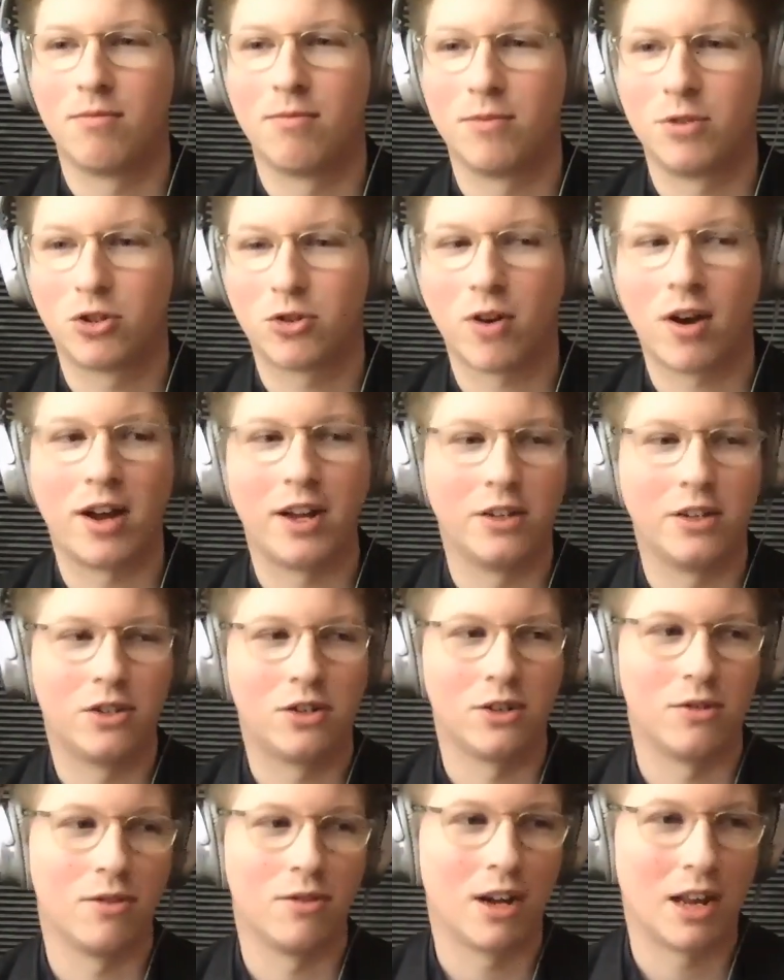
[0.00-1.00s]
trying
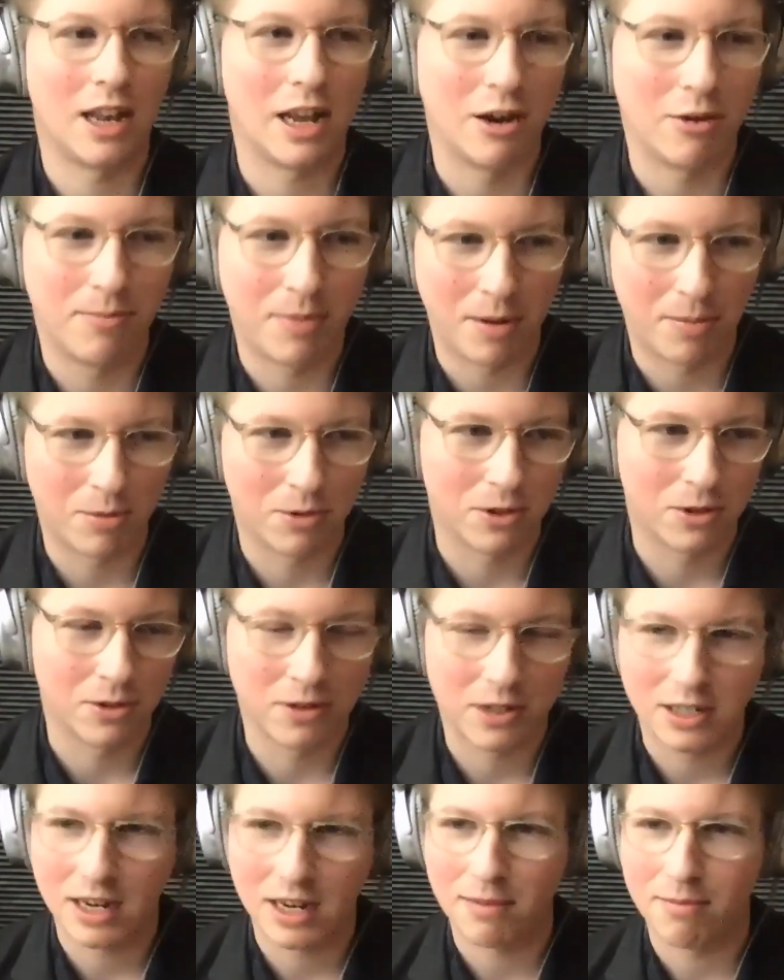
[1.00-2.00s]
to allow people to
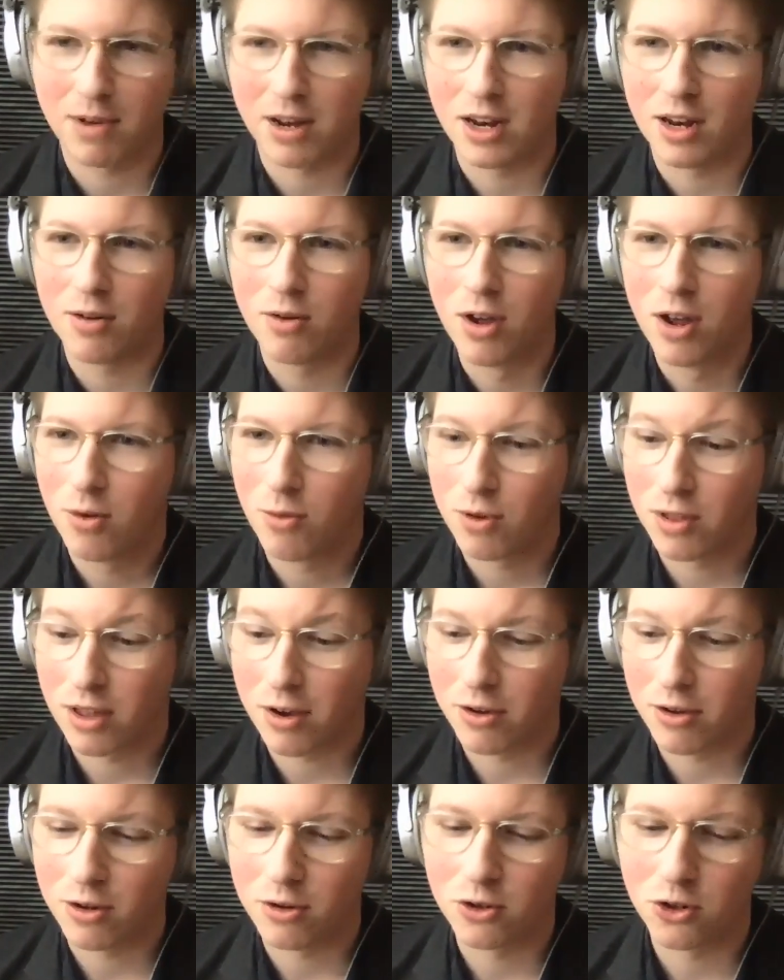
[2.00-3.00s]
accept money
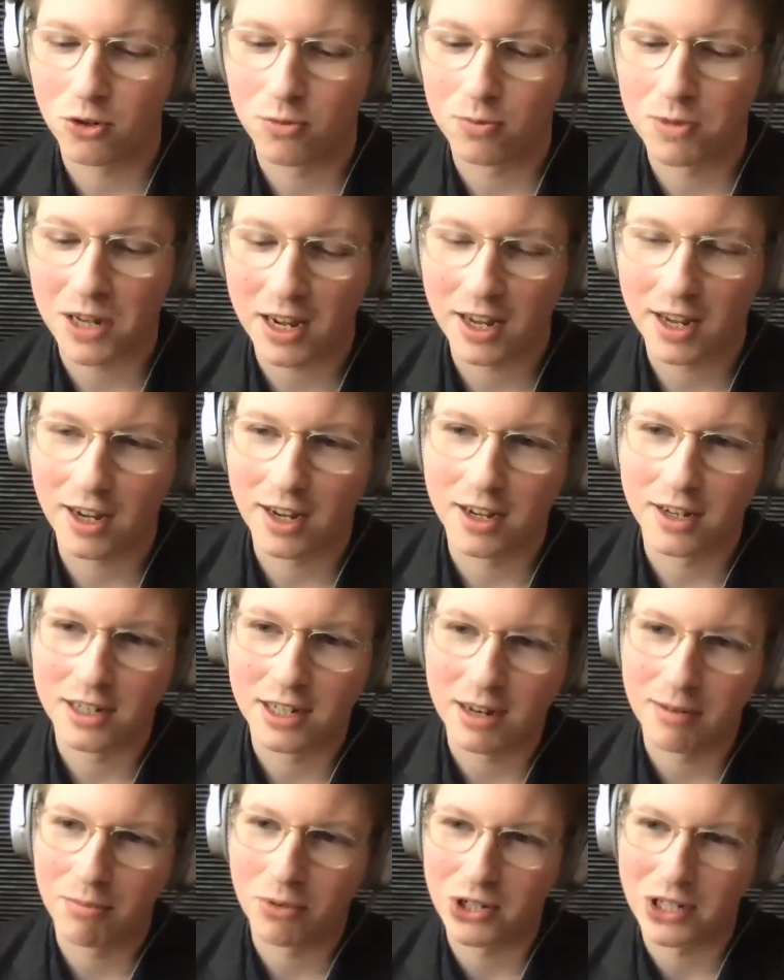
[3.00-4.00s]
without YouTube taking a
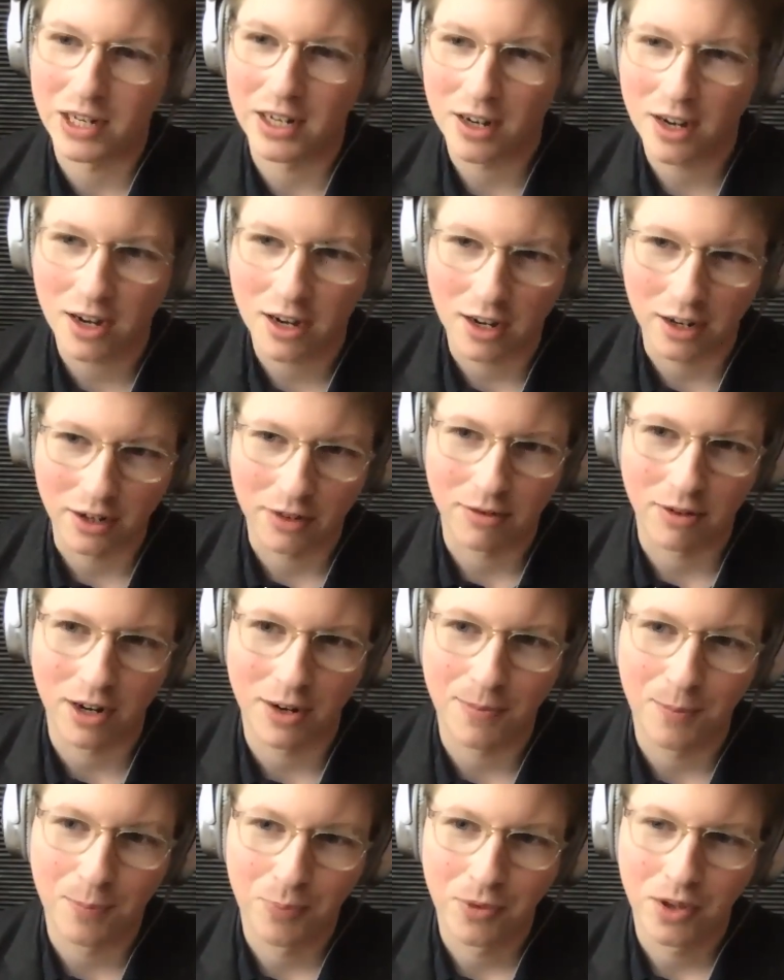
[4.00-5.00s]
10% cut,
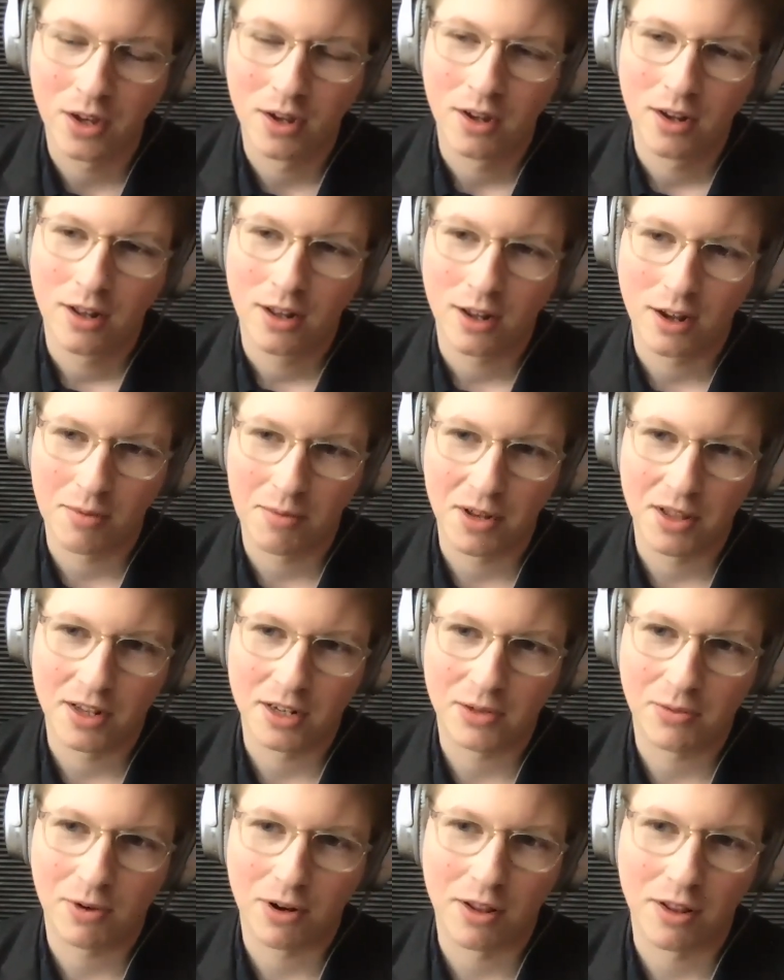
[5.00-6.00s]
right? I mean,
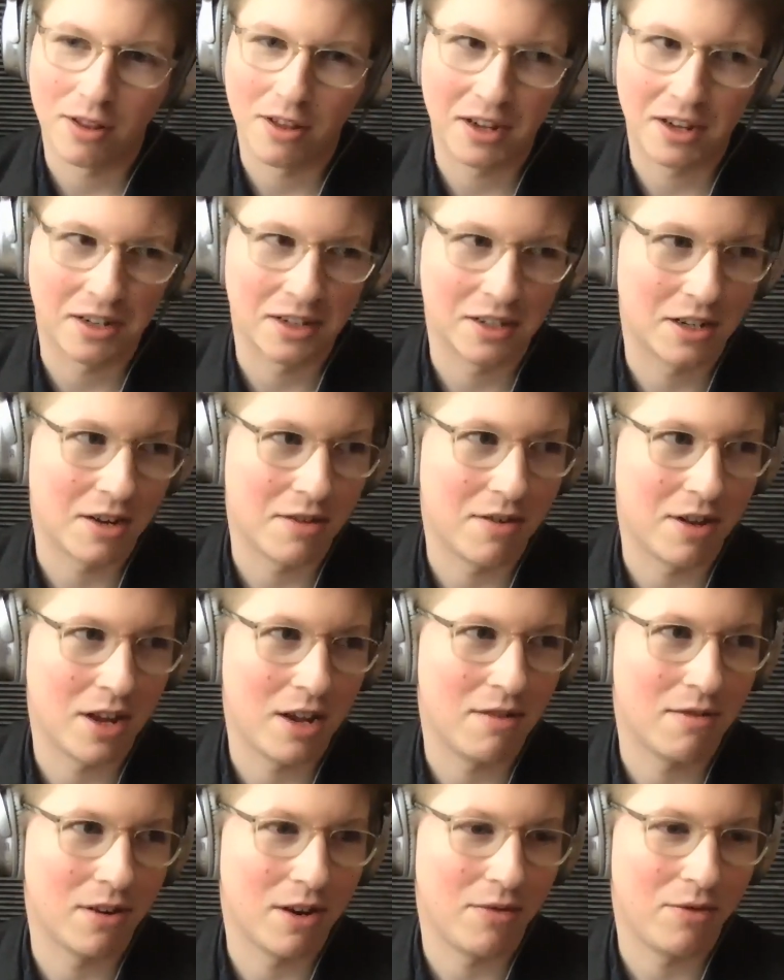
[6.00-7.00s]
that's one of the things,
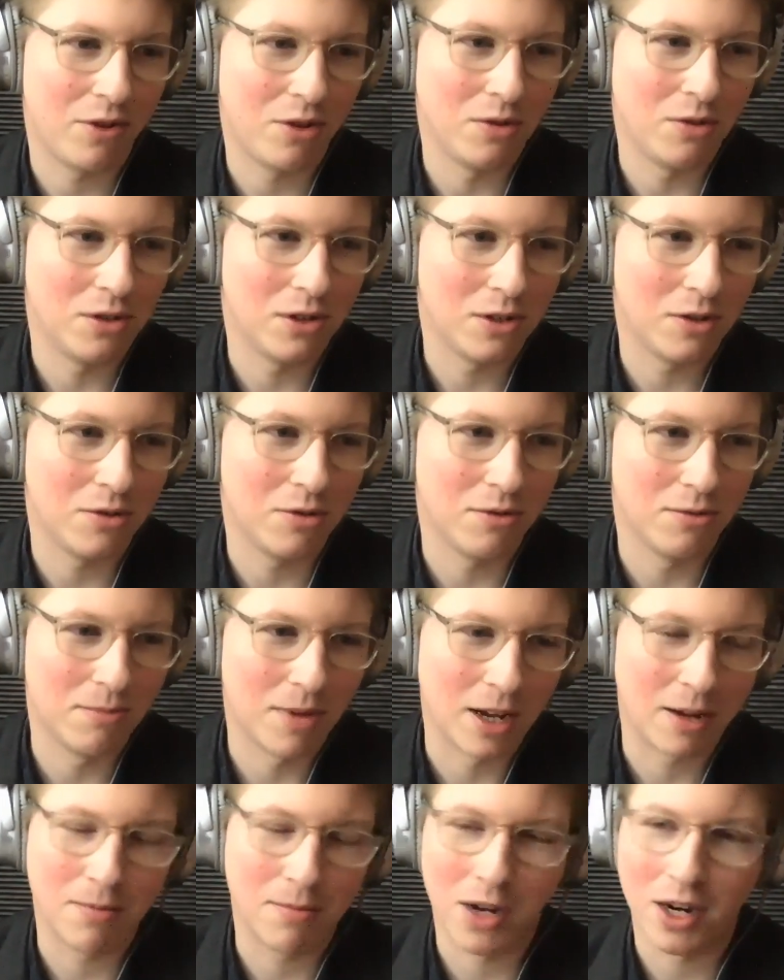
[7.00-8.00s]
even if you do
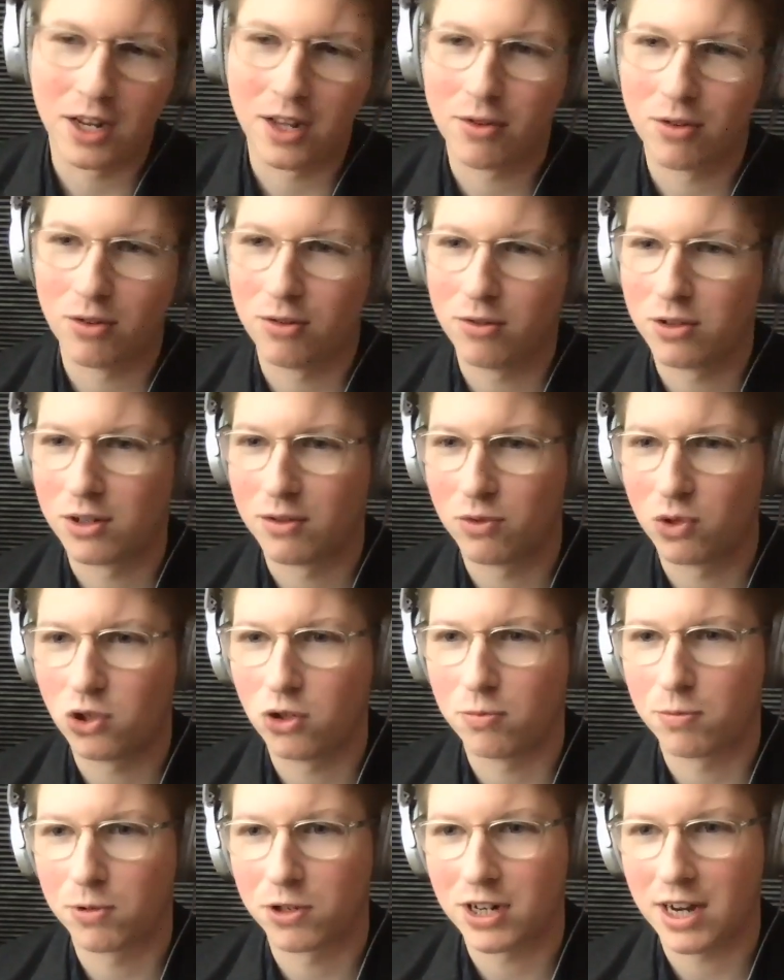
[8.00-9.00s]
make money through sort of
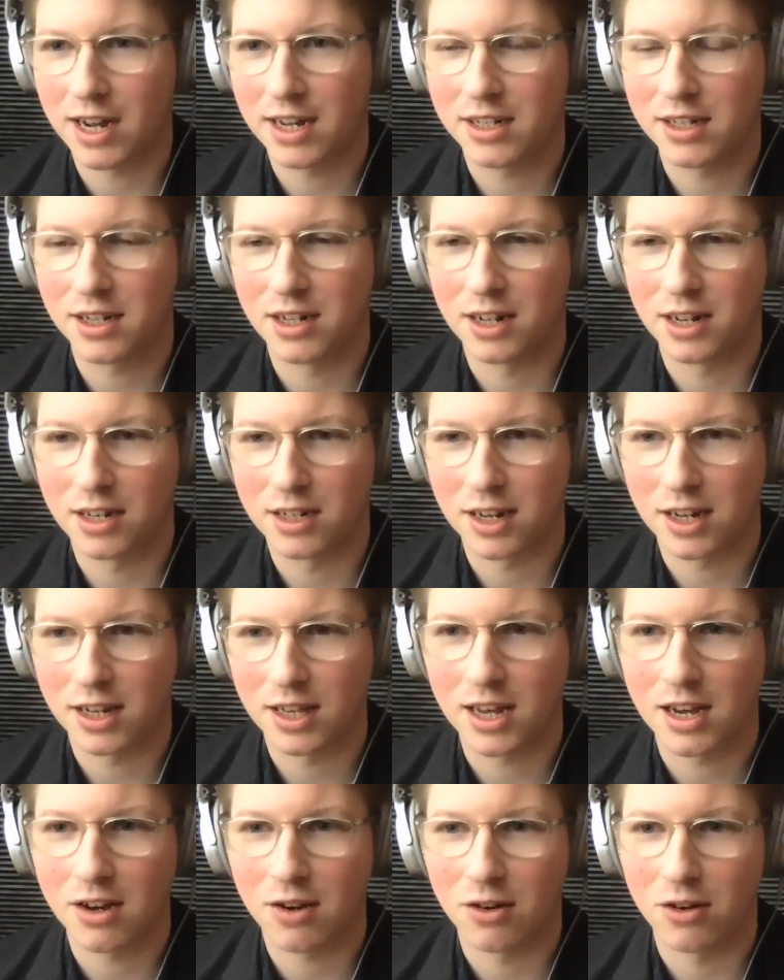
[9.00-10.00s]
super chats and things like
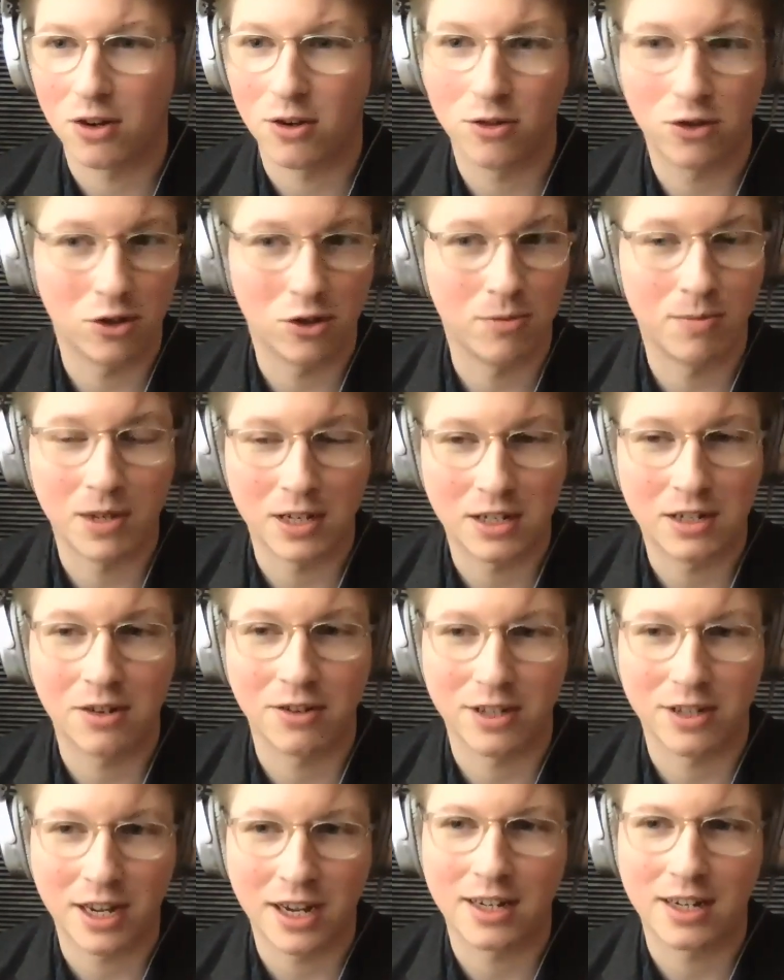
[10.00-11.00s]
that on YouTube, they still
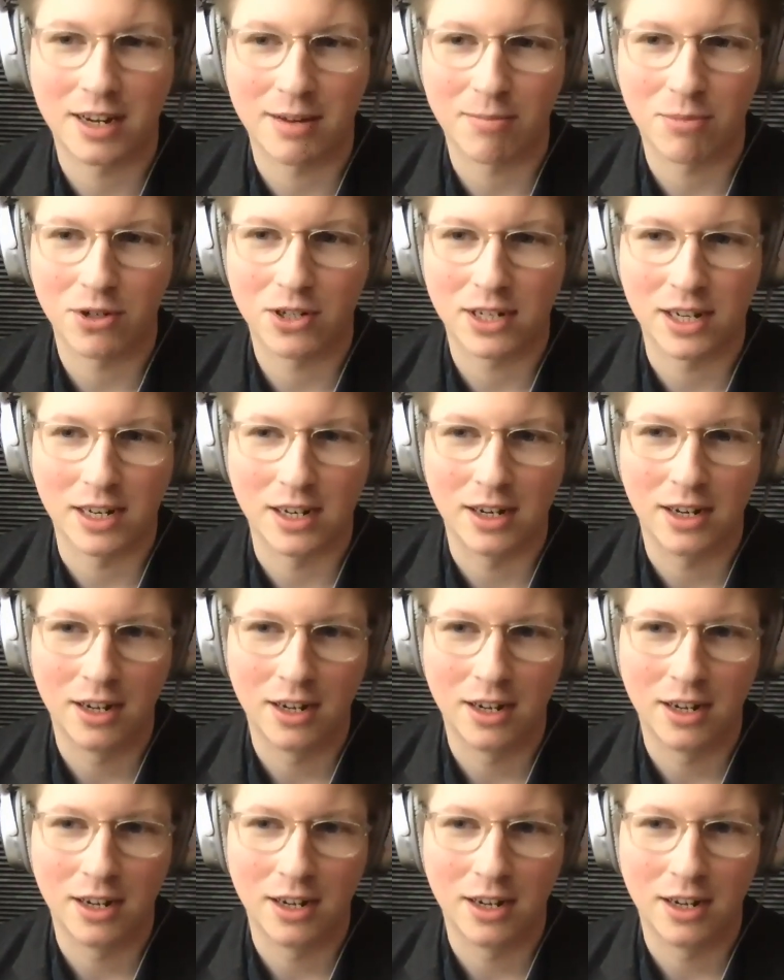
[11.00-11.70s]
take 10%,